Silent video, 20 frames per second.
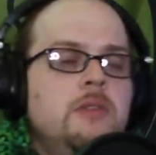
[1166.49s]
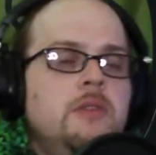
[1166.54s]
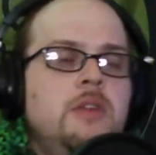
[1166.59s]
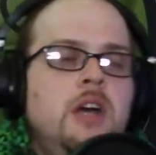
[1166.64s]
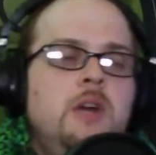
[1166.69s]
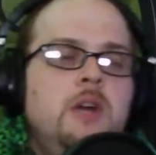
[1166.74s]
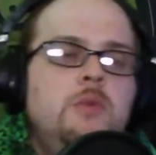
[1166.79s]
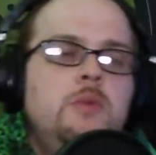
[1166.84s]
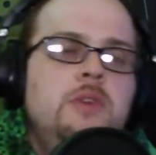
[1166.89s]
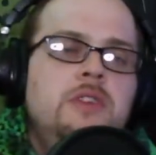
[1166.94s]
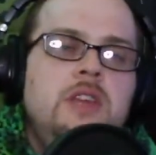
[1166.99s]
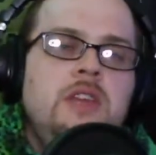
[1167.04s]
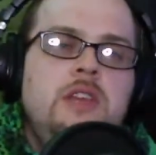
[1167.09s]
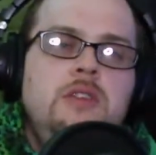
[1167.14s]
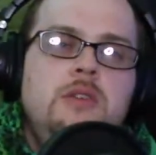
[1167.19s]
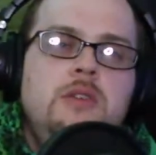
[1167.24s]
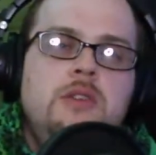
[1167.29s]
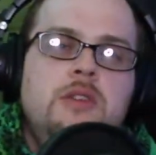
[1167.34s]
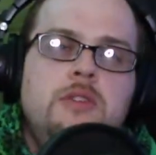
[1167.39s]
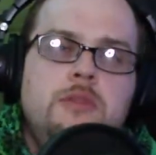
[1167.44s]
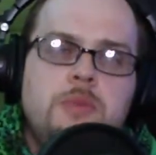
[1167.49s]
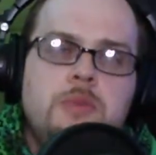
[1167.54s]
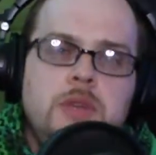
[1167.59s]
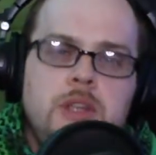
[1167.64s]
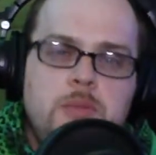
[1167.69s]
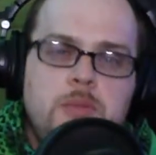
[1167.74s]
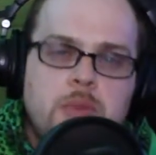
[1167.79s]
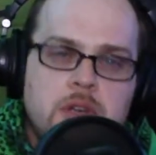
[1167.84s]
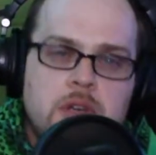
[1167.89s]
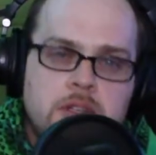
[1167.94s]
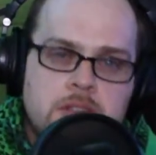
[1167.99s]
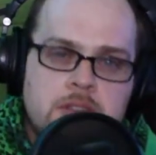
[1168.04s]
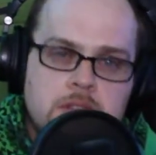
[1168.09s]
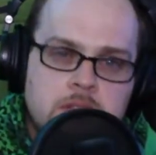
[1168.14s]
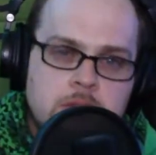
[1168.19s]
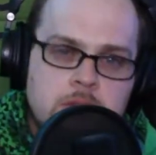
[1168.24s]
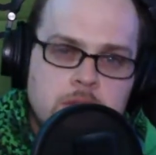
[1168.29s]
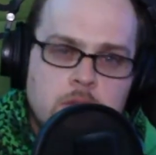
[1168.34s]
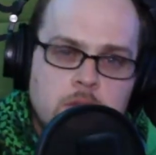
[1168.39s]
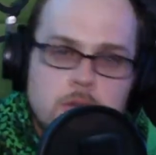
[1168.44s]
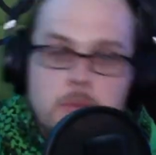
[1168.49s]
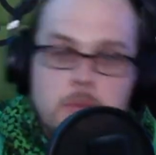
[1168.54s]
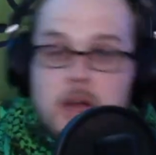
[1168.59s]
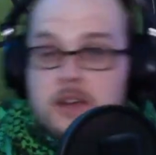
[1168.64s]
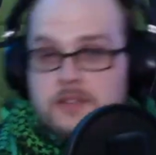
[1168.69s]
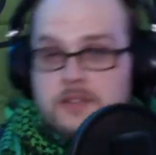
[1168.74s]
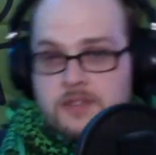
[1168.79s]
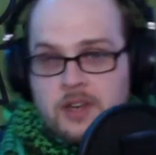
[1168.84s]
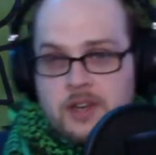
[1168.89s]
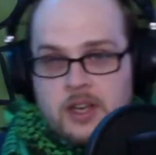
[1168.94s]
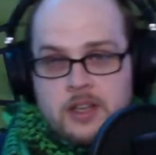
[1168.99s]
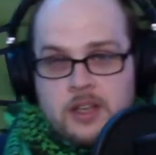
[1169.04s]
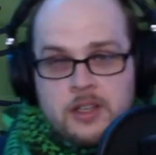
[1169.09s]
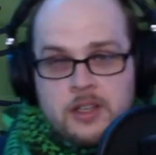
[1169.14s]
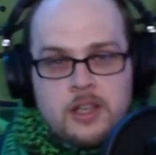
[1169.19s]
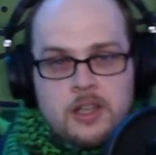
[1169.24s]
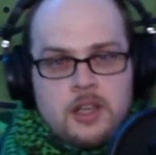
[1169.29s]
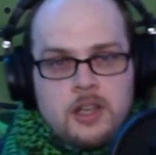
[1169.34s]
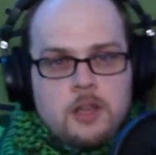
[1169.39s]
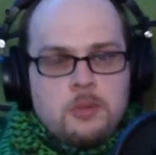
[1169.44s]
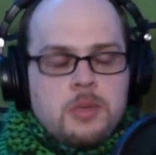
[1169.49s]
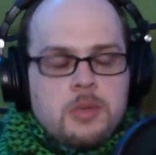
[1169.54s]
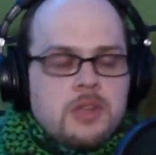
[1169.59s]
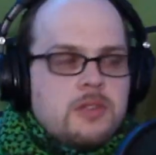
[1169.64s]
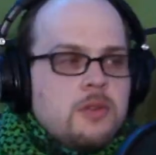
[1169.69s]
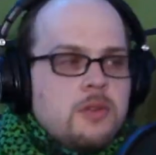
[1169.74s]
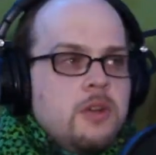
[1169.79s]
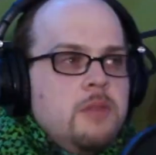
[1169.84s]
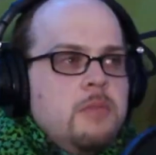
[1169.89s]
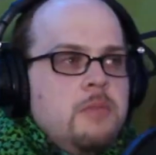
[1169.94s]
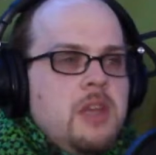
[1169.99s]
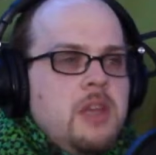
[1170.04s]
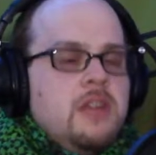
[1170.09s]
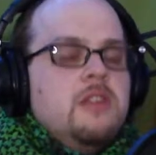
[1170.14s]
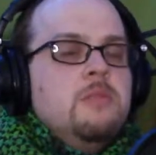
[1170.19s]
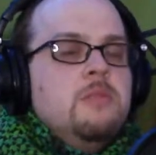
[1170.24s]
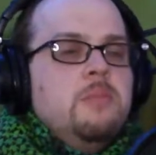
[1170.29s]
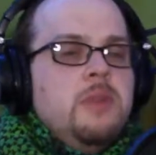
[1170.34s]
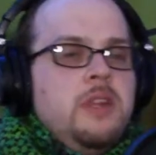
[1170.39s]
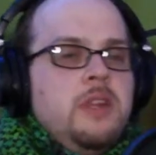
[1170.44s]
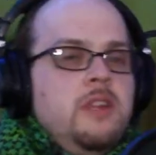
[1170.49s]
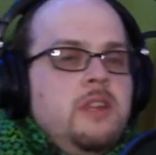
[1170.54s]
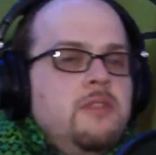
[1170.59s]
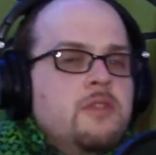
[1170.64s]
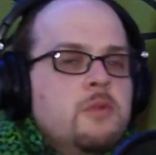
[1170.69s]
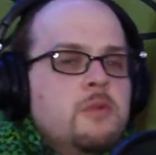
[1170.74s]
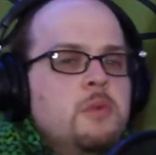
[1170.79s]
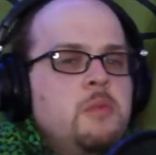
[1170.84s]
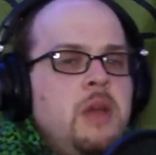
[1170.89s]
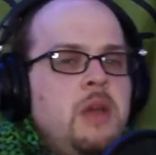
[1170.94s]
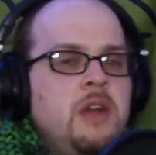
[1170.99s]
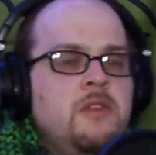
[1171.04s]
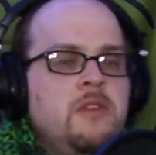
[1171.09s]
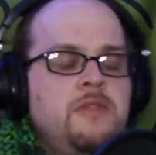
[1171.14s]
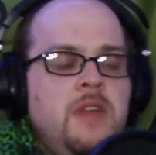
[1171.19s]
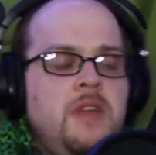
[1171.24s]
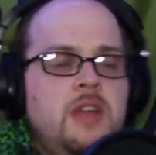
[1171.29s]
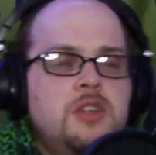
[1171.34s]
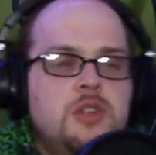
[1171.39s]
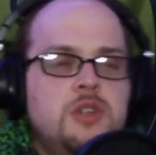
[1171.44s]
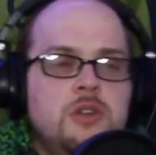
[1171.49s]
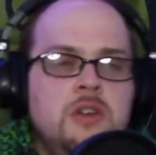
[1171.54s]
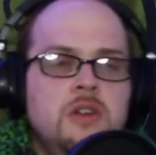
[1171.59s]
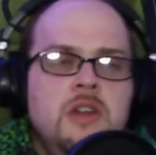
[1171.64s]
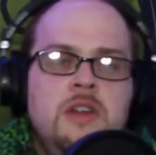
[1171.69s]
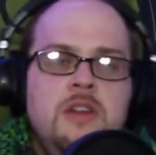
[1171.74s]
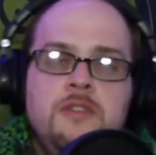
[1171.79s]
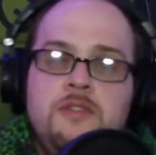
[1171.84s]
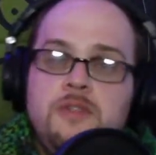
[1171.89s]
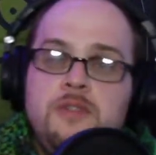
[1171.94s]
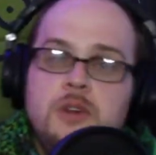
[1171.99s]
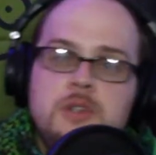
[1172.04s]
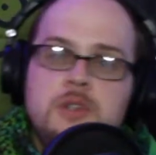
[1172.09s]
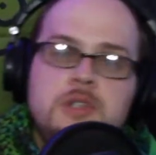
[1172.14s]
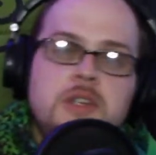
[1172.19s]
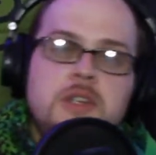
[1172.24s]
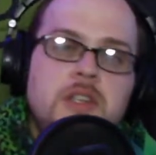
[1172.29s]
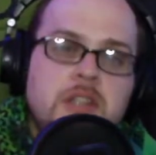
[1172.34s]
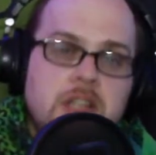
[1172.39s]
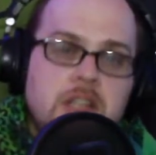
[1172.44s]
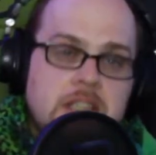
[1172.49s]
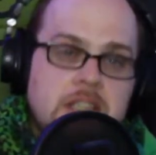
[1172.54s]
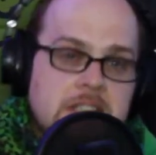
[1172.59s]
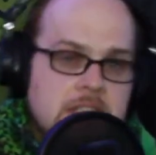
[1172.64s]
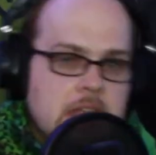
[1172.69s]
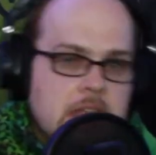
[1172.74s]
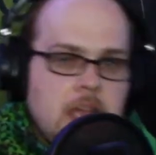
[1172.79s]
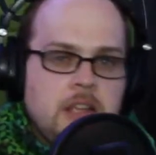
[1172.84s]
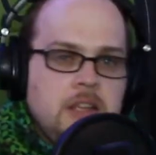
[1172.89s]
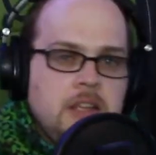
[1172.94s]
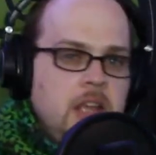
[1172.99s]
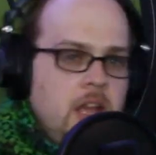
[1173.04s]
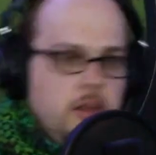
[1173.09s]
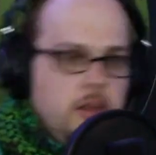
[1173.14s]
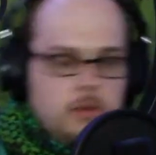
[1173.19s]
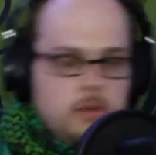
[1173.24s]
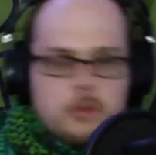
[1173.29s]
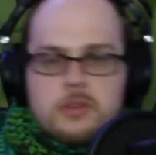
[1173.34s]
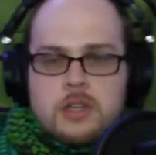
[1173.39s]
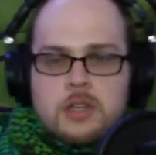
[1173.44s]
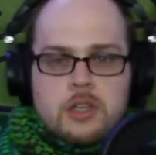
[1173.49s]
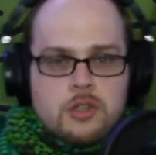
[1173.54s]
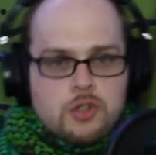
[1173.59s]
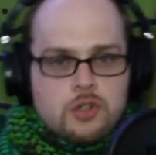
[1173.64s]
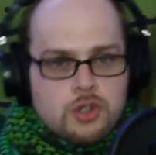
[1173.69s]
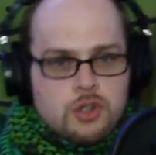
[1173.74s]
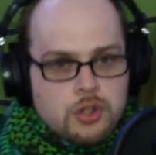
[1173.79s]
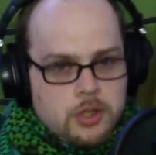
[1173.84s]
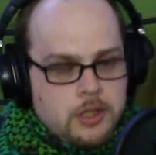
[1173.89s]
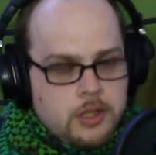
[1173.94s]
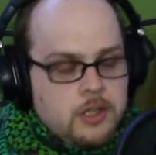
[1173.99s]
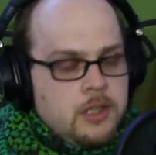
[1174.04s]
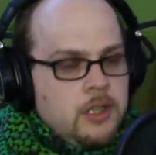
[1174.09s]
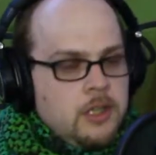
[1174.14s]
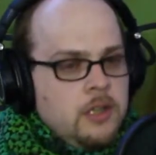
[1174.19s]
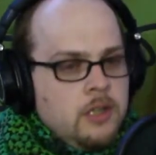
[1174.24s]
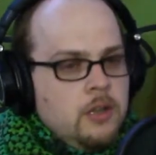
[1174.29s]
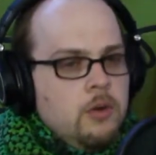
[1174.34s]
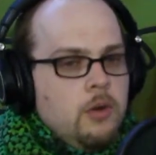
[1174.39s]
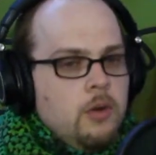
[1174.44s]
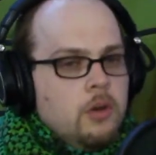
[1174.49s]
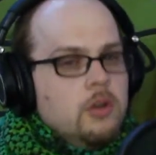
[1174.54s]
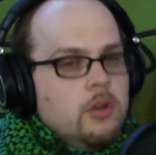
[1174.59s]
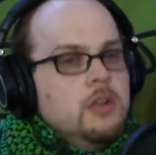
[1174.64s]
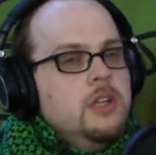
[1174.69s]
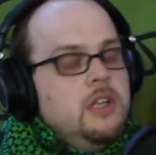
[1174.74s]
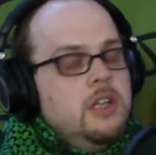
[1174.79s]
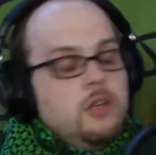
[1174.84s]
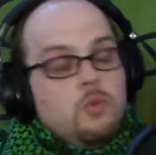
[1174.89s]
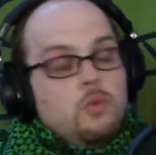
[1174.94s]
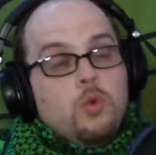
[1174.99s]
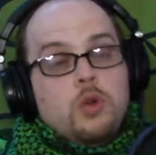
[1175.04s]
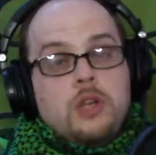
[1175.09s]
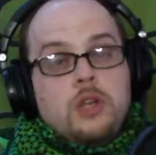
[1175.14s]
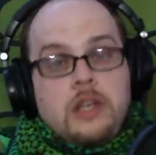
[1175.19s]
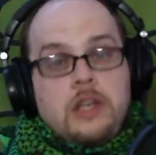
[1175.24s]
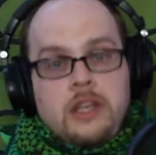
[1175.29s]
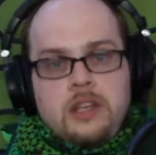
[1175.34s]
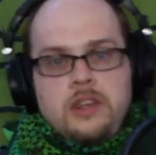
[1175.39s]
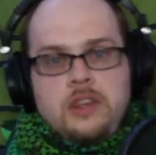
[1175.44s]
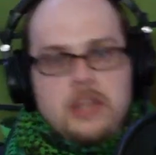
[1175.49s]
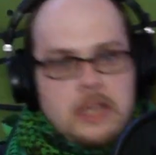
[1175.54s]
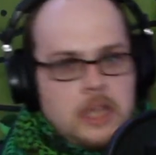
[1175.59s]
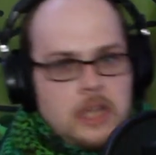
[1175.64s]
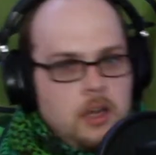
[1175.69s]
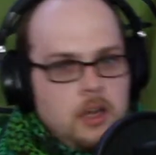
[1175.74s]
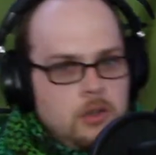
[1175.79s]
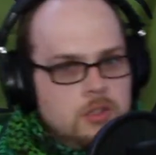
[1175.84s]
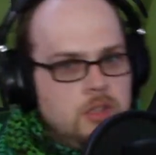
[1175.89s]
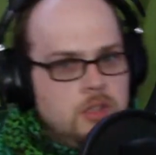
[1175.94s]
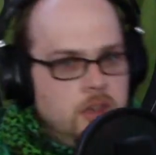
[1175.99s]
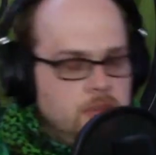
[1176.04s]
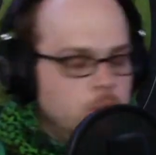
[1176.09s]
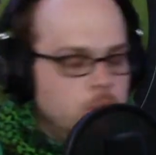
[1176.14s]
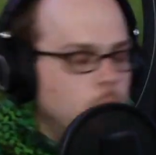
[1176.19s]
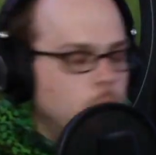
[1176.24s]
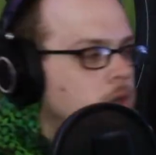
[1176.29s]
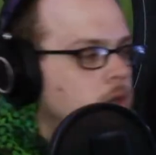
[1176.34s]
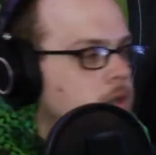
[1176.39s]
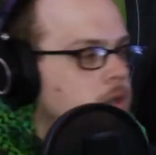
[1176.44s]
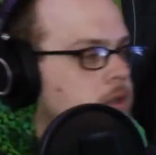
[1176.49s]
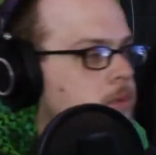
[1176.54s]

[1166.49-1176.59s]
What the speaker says: Not one that you could 3D print or modify, but is already made complete from a manufacturer, functioning exactly how you think it should, or it would in the airsoft world.